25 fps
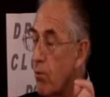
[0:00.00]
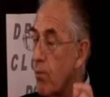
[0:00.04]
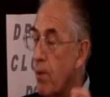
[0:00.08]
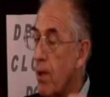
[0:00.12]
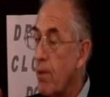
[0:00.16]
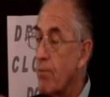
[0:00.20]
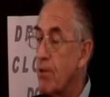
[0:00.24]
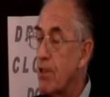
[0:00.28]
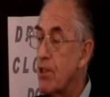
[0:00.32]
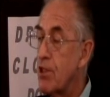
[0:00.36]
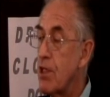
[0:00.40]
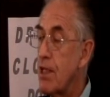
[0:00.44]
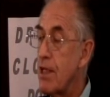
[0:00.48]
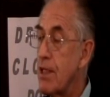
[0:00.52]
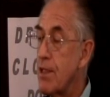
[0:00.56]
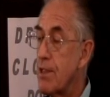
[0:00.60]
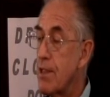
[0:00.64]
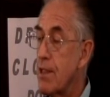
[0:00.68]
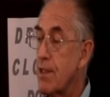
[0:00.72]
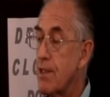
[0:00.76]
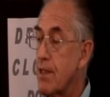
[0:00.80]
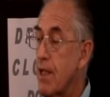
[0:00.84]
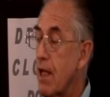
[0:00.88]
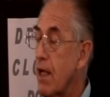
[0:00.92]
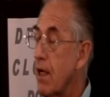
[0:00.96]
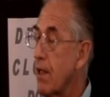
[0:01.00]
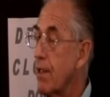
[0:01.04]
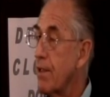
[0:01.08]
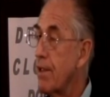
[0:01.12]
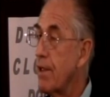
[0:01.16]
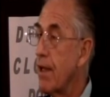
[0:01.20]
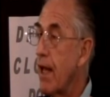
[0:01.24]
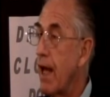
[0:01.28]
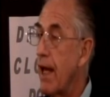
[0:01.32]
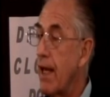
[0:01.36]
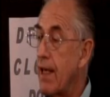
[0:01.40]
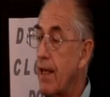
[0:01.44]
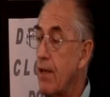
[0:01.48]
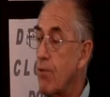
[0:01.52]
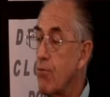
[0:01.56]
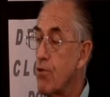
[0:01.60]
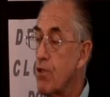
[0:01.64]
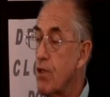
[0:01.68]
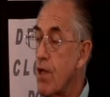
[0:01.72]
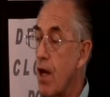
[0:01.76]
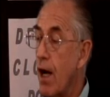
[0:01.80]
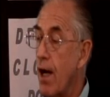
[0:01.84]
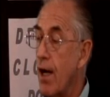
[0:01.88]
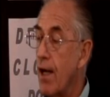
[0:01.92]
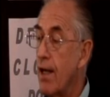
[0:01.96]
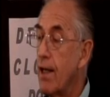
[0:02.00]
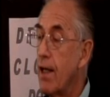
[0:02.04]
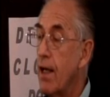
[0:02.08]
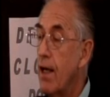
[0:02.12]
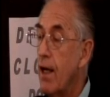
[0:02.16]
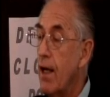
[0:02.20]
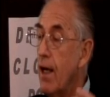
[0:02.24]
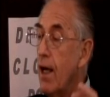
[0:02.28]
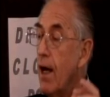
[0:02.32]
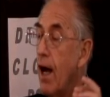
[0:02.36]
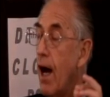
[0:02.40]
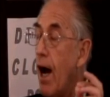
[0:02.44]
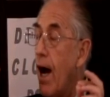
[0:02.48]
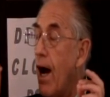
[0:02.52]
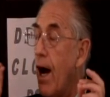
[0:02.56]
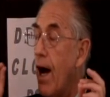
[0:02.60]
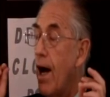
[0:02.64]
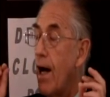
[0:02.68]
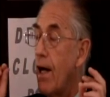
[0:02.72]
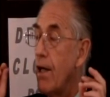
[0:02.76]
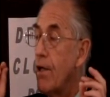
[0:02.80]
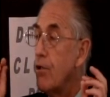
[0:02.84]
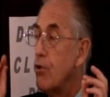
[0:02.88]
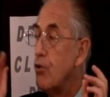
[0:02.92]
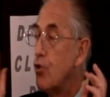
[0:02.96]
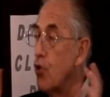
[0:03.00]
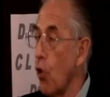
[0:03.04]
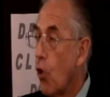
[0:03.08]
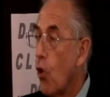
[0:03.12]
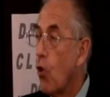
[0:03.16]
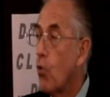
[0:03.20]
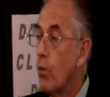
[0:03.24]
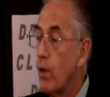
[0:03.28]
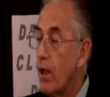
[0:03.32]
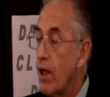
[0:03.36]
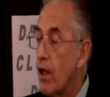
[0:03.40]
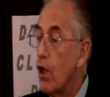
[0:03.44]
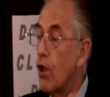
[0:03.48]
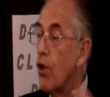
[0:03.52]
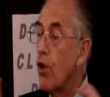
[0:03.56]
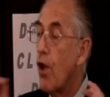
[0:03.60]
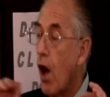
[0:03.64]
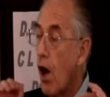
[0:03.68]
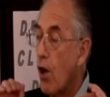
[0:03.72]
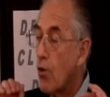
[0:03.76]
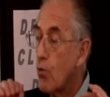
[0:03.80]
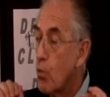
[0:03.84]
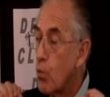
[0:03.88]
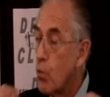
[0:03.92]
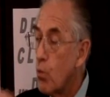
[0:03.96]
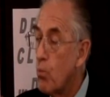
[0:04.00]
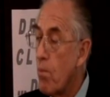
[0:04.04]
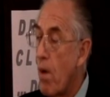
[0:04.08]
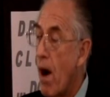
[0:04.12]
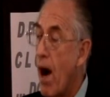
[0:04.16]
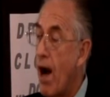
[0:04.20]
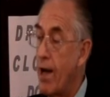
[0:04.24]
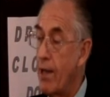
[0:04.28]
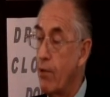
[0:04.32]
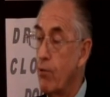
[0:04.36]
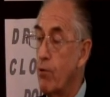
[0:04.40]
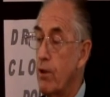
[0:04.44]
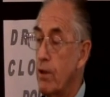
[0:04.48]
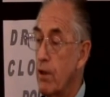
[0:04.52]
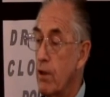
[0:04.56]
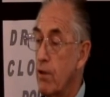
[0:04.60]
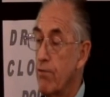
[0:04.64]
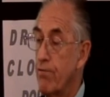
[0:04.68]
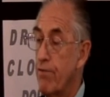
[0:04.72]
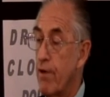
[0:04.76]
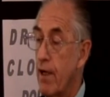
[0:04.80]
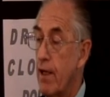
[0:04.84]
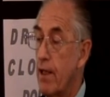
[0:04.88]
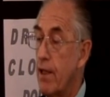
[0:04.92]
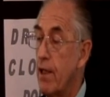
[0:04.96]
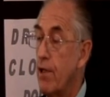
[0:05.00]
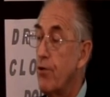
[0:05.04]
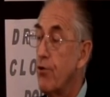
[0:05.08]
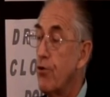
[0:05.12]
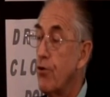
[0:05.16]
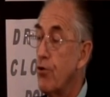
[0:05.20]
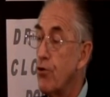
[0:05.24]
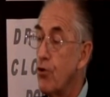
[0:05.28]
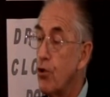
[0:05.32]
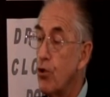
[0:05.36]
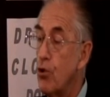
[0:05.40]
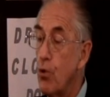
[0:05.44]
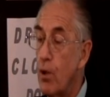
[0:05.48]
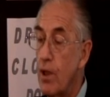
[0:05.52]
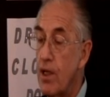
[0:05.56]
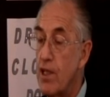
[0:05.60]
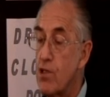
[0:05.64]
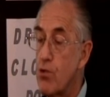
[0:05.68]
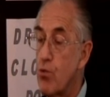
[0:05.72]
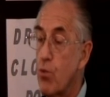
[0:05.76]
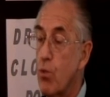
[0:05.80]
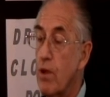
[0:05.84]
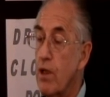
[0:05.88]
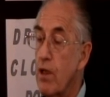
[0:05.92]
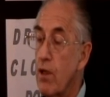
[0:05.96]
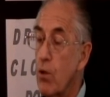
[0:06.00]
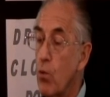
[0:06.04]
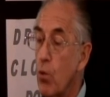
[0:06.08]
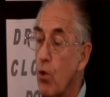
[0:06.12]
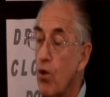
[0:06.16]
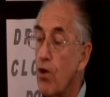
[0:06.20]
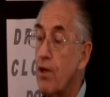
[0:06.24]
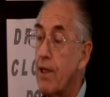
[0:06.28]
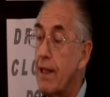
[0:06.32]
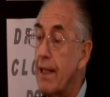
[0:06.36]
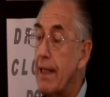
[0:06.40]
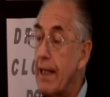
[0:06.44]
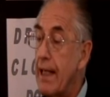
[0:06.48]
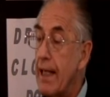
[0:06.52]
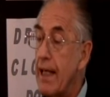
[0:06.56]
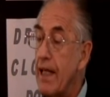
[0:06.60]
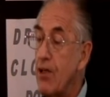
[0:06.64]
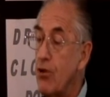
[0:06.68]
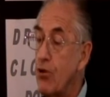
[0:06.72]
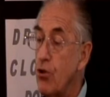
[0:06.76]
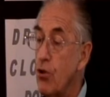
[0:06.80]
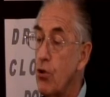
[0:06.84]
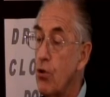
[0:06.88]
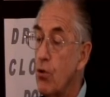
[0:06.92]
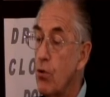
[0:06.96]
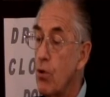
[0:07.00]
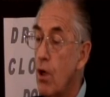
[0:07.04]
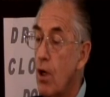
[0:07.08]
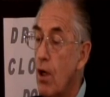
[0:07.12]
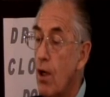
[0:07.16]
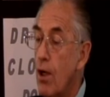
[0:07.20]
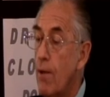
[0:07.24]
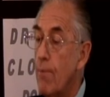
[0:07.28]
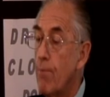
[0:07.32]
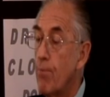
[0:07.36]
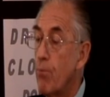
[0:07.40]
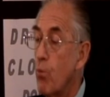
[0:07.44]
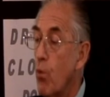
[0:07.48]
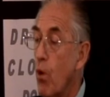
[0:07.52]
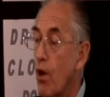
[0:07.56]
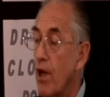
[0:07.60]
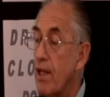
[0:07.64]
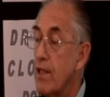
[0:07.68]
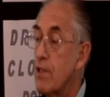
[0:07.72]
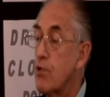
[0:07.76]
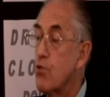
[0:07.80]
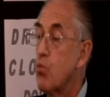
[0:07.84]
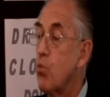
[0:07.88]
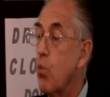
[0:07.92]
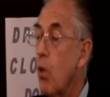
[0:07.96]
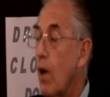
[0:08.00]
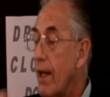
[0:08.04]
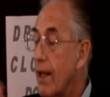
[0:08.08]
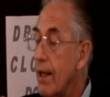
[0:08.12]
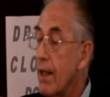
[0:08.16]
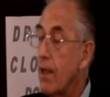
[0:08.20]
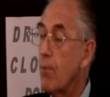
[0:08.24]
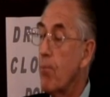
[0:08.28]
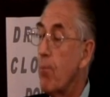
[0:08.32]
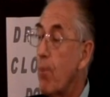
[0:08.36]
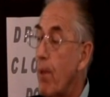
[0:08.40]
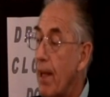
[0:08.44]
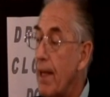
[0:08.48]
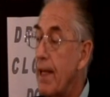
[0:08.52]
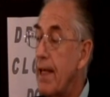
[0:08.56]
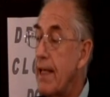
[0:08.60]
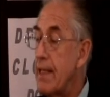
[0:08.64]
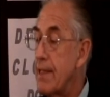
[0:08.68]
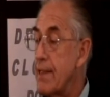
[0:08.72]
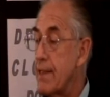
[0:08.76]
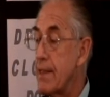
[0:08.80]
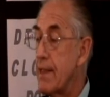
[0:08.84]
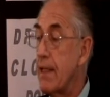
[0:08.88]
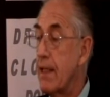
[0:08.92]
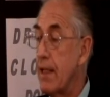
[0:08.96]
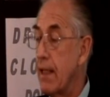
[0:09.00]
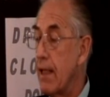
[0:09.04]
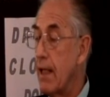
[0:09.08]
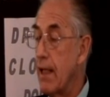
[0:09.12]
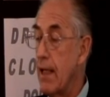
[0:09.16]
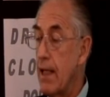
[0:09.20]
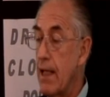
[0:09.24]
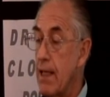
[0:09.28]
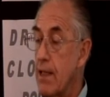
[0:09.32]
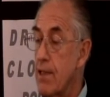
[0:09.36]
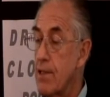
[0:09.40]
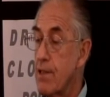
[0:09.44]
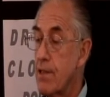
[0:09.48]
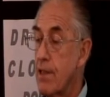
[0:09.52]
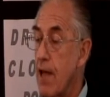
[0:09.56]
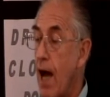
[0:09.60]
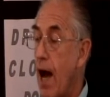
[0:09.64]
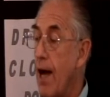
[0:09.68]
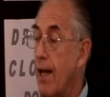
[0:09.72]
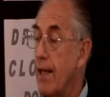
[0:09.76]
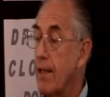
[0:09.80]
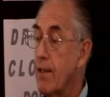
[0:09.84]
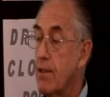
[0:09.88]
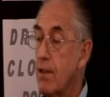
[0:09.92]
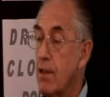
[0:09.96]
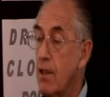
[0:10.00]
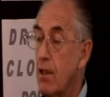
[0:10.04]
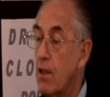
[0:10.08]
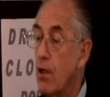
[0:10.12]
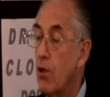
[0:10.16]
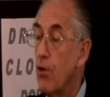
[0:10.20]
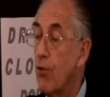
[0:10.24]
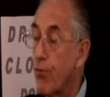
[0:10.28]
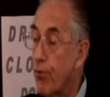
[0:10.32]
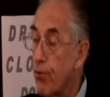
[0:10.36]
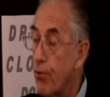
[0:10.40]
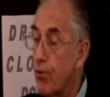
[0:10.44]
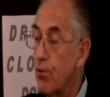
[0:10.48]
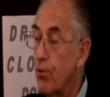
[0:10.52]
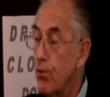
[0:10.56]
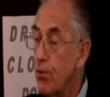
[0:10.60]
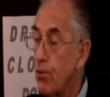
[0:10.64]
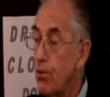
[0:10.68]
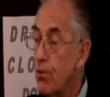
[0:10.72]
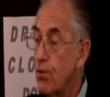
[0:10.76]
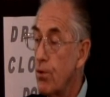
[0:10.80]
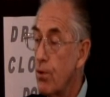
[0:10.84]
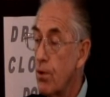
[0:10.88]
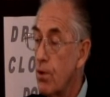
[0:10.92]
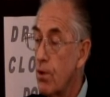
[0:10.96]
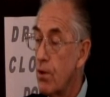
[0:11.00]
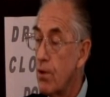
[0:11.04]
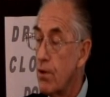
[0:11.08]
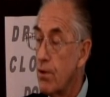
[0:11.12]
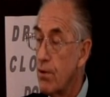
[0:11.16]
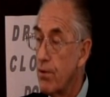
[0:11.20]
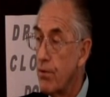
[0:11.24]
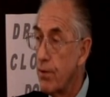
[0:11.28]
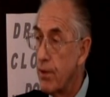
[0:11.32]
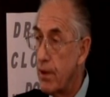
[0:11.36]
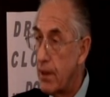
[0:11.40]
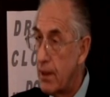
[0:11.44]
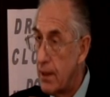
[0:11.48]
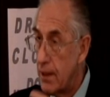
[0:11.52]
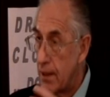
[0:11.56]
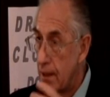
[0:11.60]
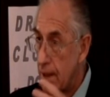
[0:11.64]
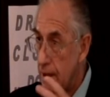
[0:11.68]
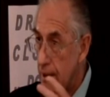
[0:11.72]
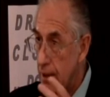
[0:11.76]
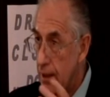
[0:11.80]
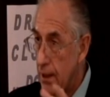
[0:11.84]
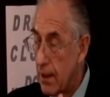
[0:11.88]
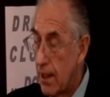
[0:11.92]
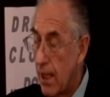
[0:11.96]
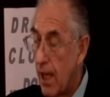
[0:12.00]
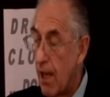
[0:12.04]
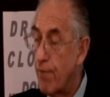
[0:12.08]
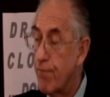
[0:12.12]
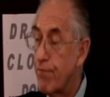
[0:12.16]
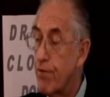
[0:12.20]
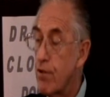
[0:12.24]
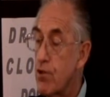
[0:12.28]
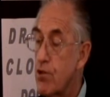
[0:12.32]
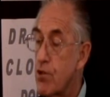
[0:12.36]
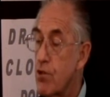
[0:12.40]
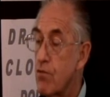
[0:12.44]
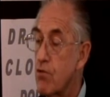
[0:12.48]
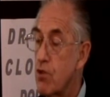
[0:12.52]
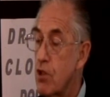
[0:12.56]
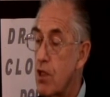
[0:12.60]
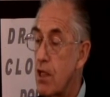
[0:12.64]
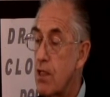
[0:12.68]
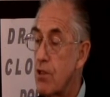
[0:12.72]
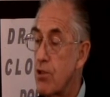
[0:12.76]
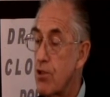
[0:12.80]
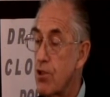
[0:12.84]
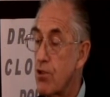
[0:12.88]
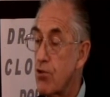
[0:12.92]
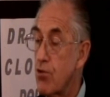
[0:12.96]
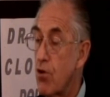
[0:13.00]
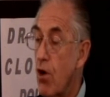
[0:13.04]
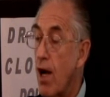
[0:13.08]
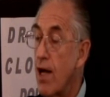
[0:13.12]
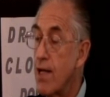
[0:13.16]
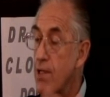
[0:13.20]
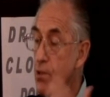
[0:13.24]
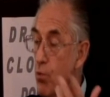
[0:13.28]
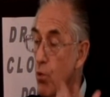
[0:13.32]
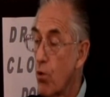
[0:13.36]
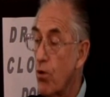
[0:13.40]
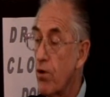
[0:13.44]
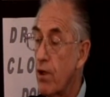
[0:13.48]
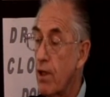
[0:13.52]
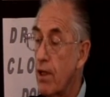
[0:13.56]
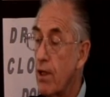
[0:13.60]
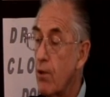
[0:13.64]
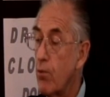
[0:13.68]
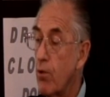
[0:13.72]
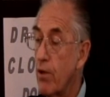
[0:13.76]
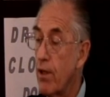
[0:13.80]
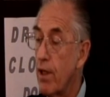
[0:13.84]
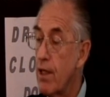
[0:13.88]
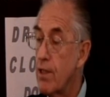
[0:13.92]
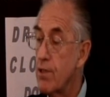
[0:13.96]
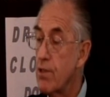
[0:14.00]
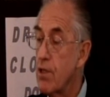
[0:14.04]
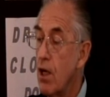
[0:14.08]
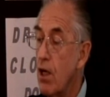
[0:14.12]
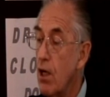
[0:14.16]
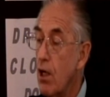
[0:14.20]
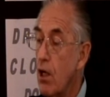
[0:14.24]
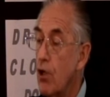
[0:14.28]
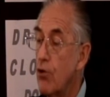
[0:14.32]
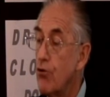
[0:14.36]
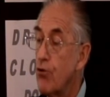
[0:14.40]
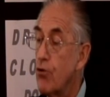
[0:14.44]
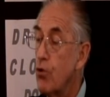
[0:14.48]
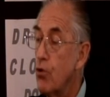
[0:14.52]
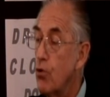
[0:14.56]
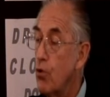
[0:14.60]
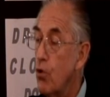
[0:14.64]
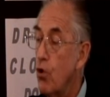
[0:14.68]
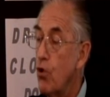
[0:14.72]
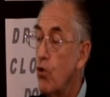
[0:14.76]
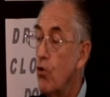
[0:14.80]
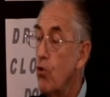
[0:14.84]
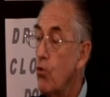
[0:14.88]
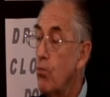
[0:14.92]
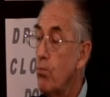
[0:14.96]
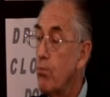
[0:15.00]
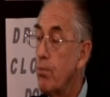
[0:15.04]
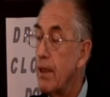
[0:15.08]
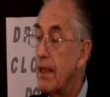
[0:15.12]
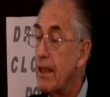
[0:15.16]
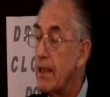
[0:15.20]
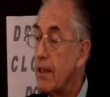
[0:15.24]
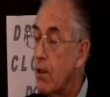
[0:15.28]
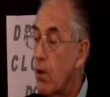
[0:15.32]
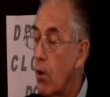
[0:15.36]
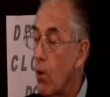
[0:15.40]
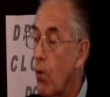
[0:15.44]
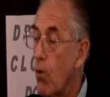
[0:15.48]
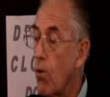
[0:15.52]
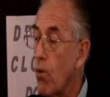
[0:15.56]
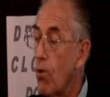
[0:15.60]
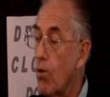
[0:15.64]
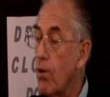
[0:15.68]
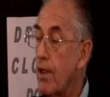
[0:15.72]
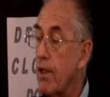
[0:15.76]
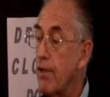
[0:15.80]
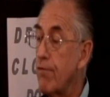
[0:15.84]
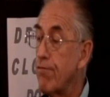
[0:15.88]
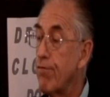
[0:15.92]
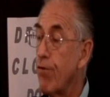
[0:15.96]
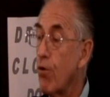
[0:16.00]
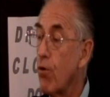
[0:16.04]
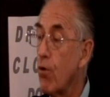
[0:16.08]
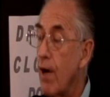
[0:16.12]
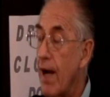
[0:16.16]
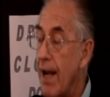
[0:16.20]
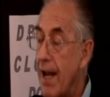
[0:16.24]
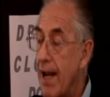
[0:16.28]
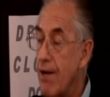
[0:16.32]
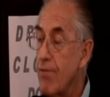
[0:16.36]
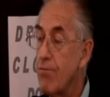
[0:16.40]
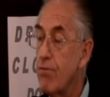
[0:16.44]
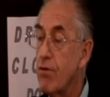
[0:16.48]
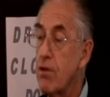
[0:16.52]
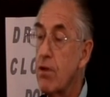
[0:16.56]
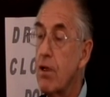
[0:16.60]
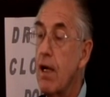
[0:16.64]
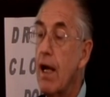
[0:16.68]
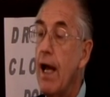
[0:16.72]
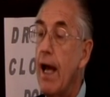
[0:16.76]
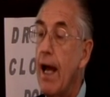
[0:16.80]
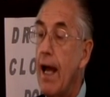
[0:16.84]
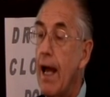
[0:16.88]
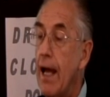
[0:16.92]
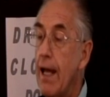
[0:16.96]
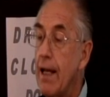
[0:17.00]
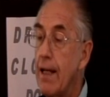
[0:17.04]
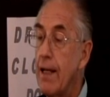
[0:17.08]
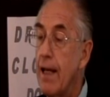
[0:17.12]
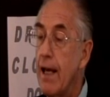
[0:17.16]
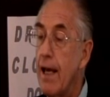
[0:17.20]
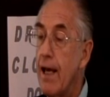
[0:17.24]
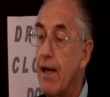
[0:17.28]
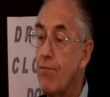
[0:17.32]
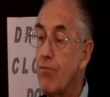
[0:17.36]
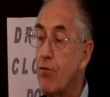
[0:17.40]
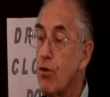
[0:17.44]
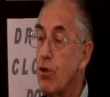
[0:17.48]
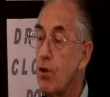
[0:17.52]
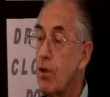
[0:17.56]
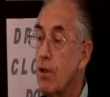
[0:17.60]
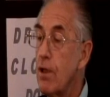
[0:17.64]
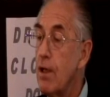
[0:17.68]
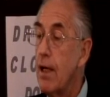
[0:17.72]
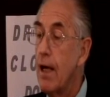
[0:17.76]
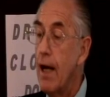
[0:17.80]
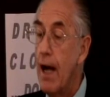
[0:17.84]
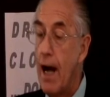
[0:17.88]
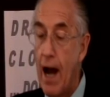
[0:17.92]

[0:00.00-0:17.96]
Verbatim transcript: Remember Jesus said on the day He was dying, uh, your will, not my will, Father, to do His will, working in you what is well pleasing in His sight through the, the efforts of Jesus Christ working with us to whom be glory forever and ever.